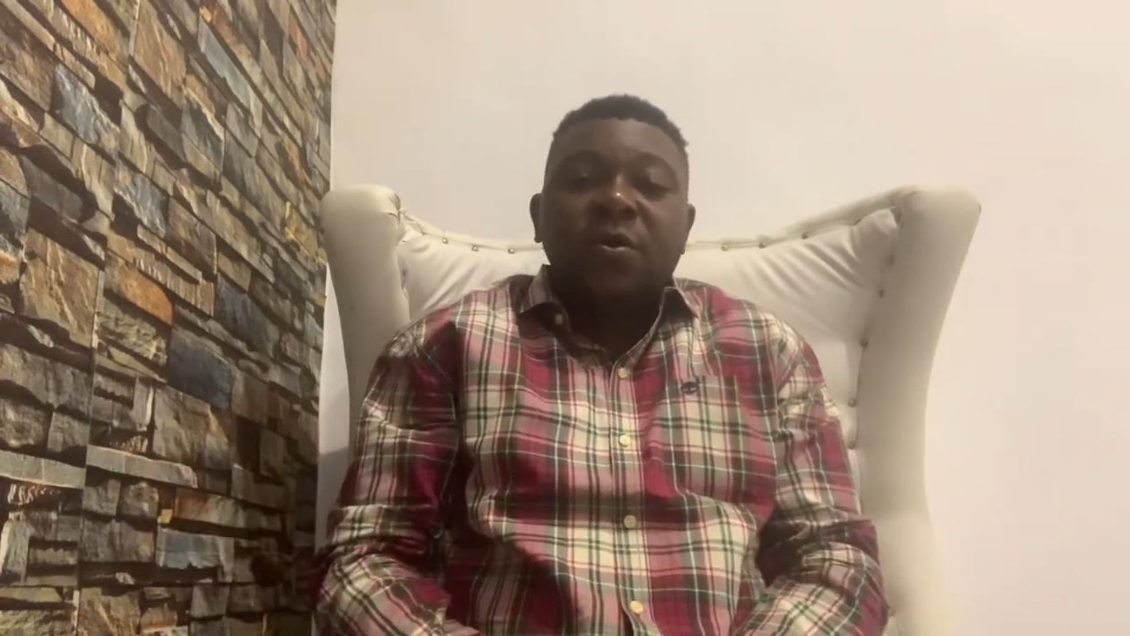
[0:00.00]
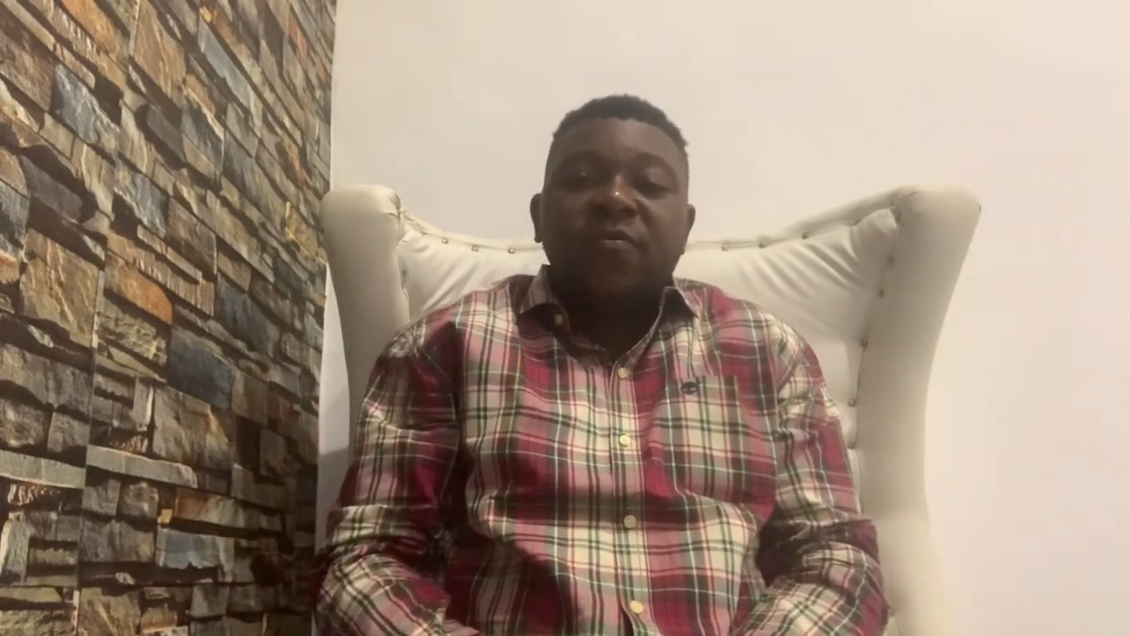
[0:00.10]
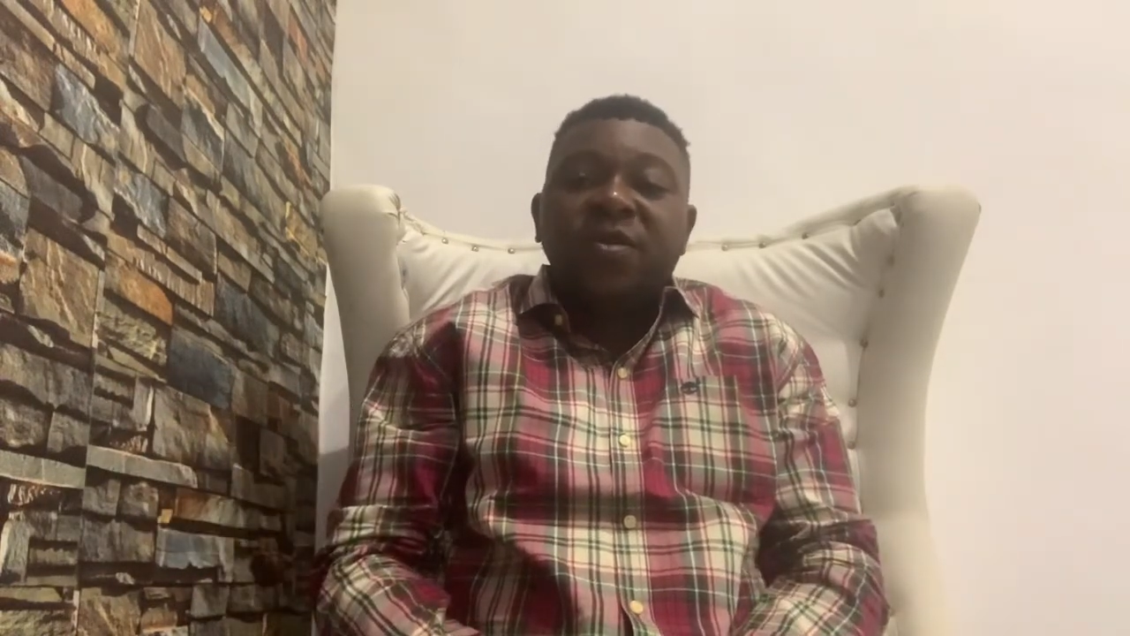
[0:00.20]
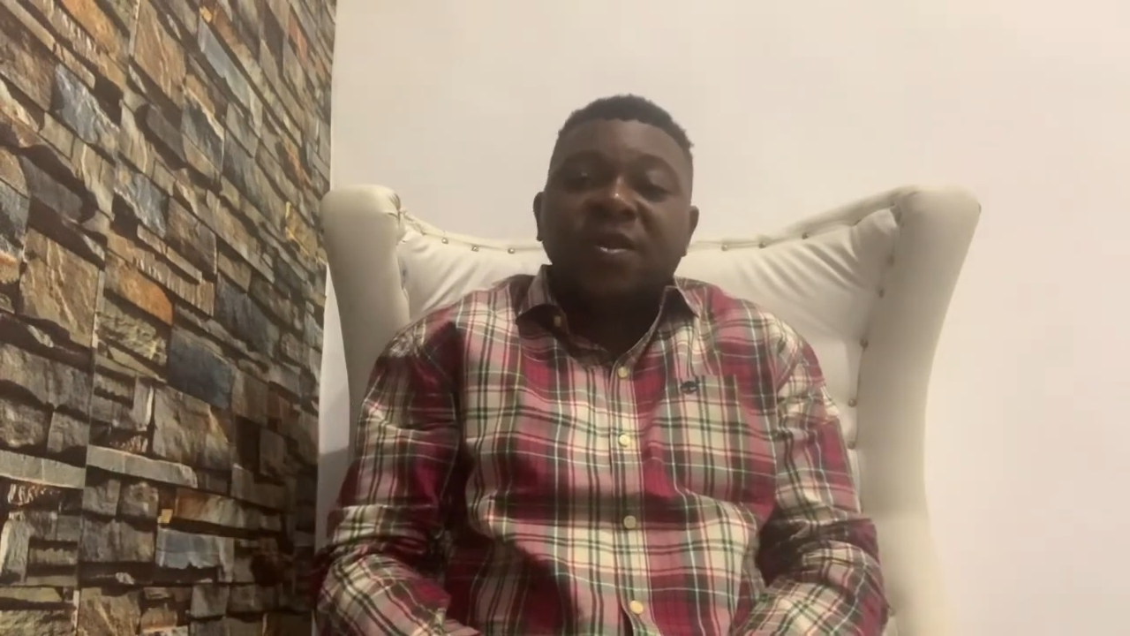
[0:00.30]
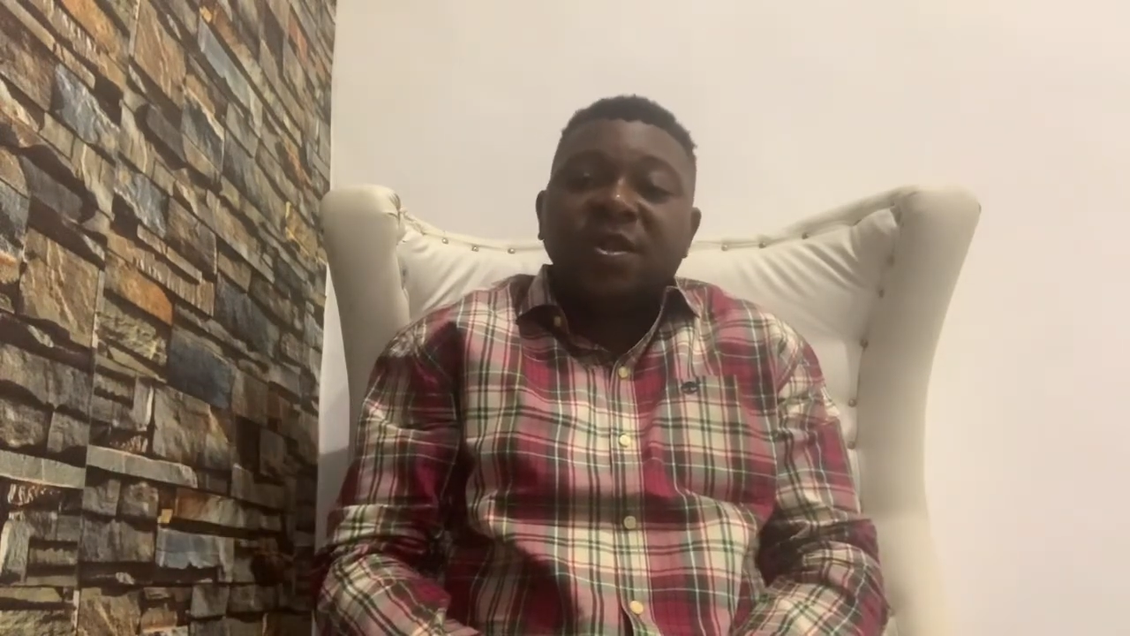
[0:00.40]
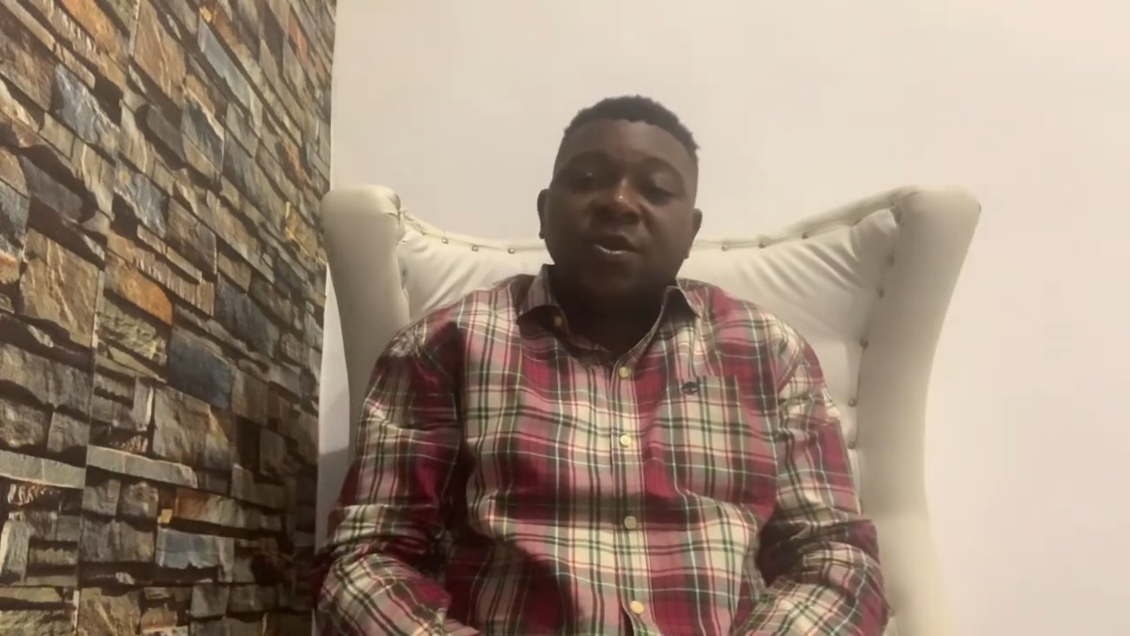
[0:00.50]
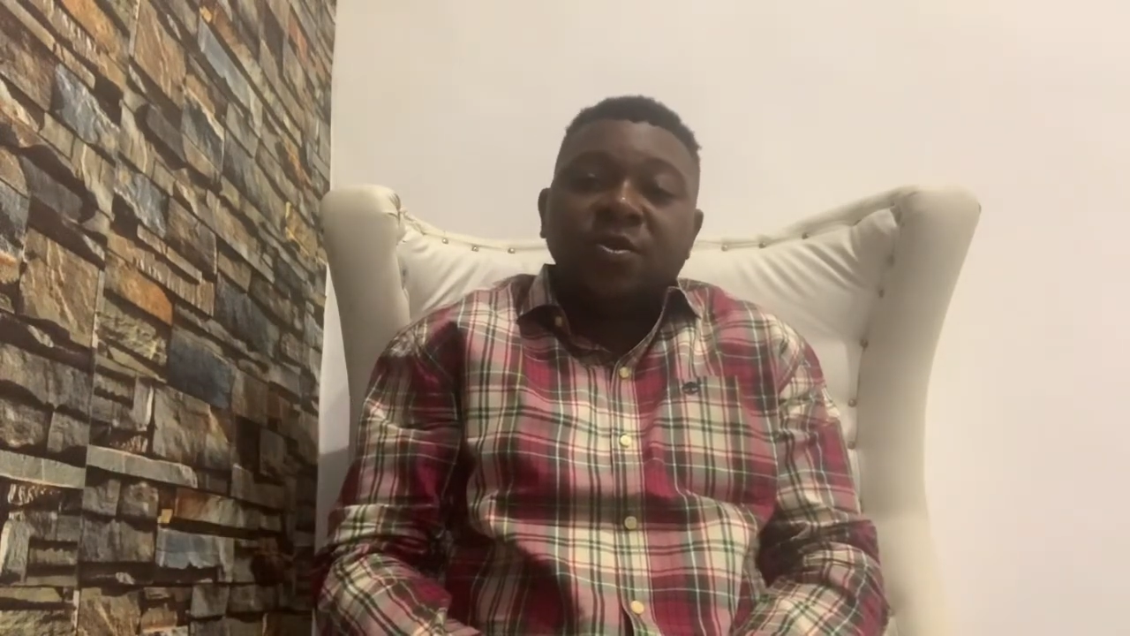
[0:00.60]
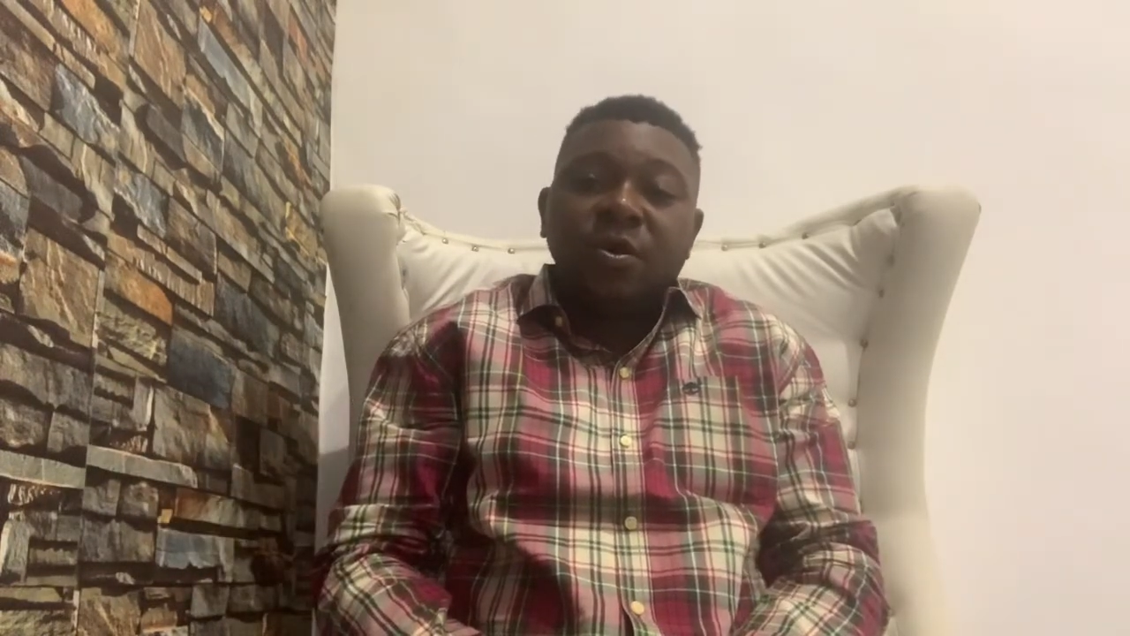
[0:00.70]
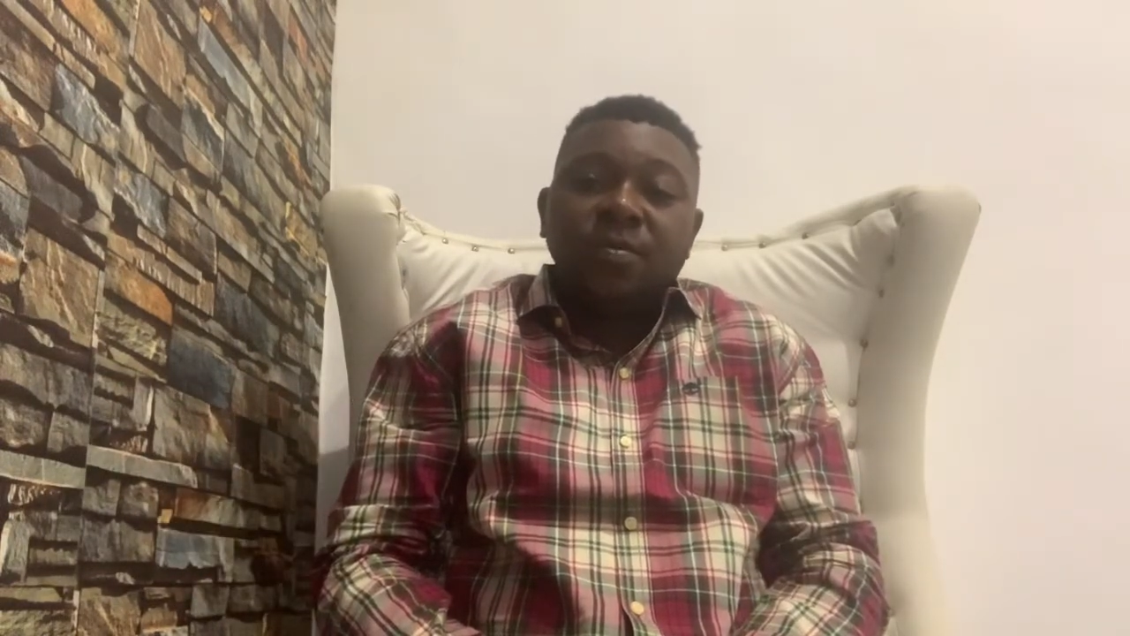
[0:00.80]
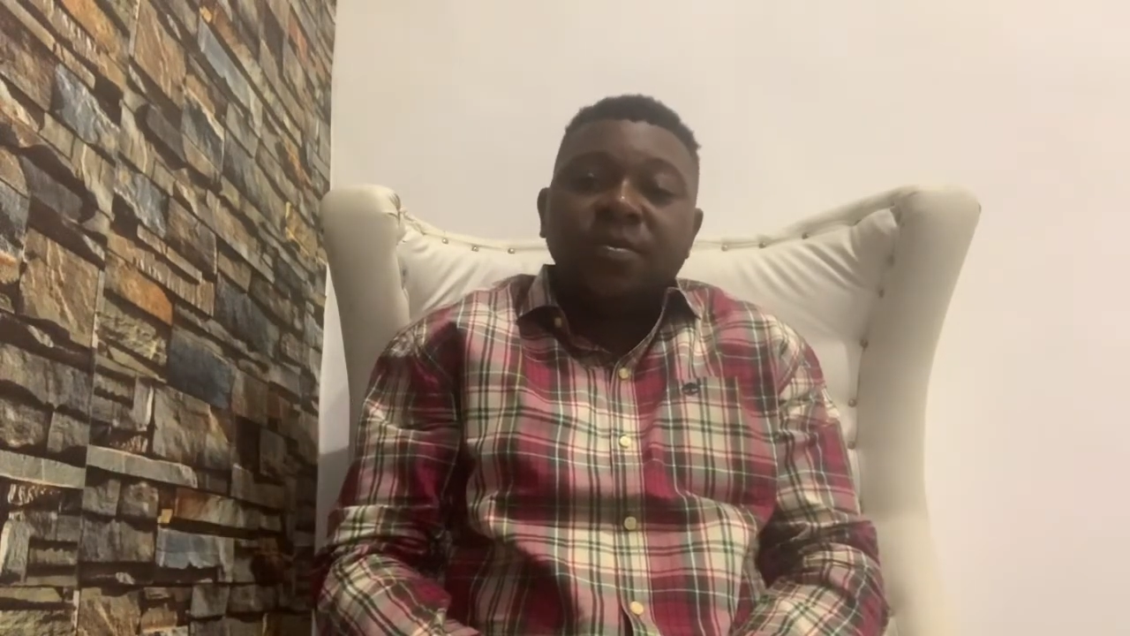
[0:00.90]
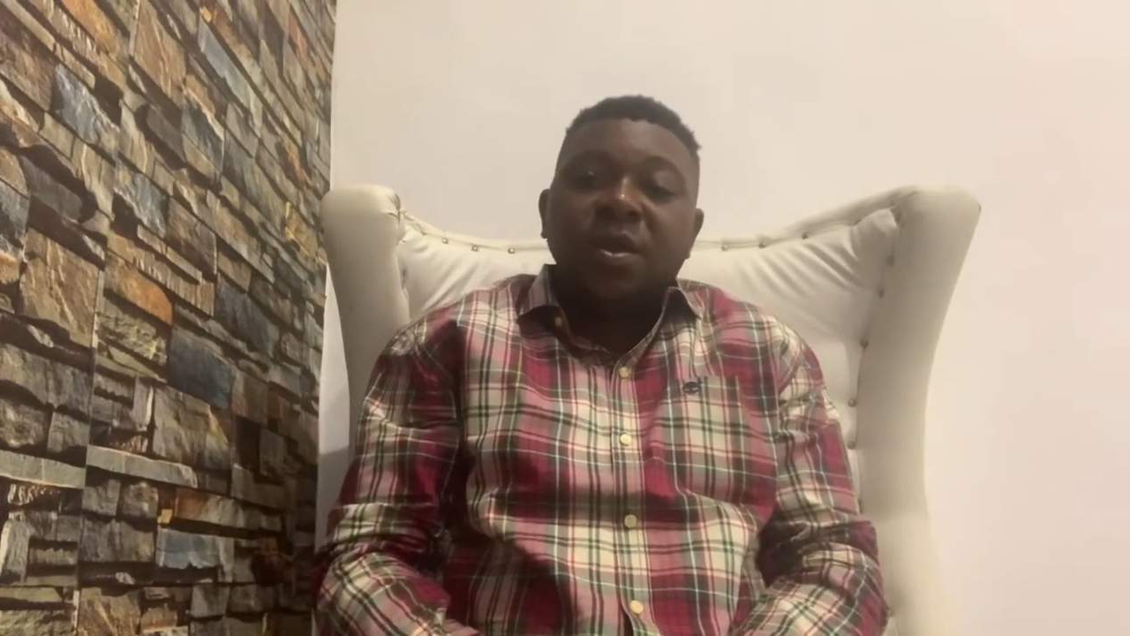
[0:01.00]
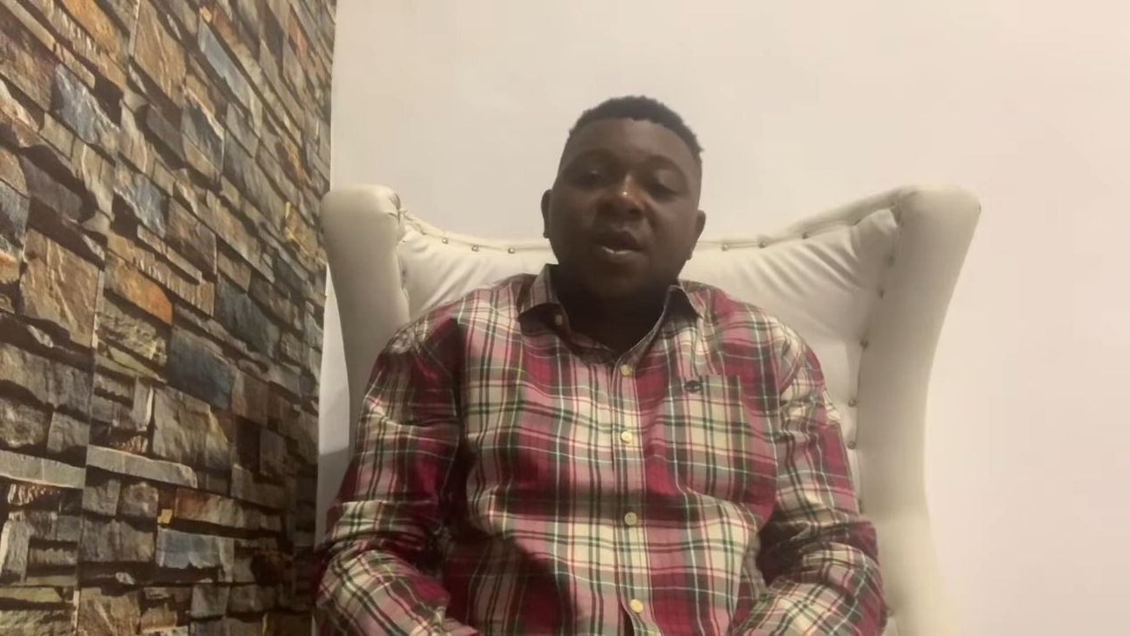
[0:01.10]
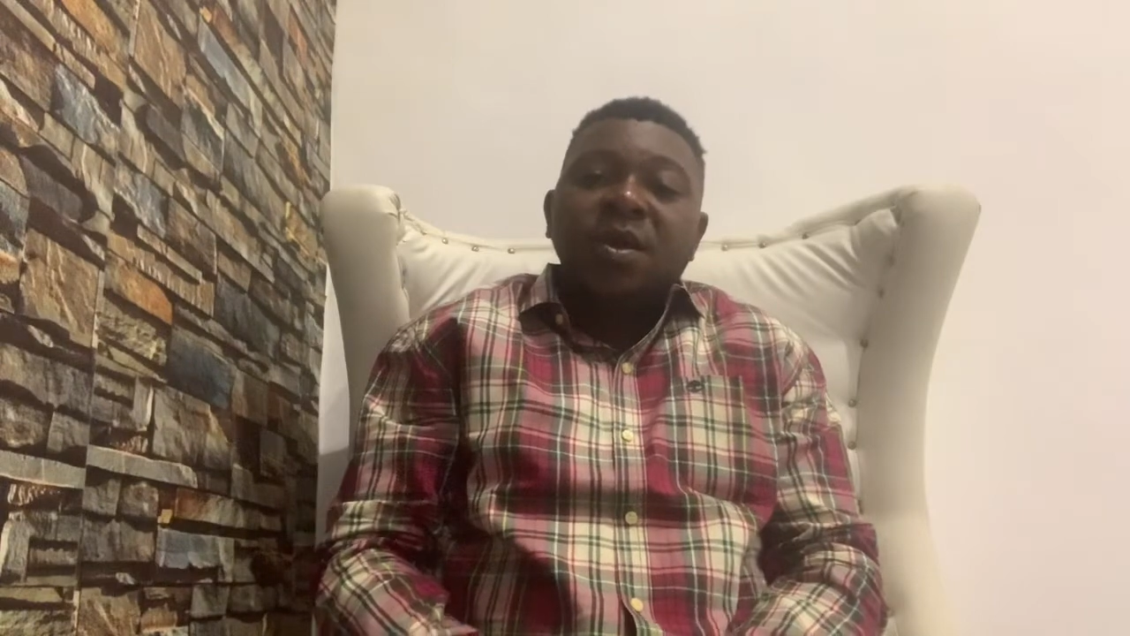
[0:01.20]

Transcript: ovary syndrome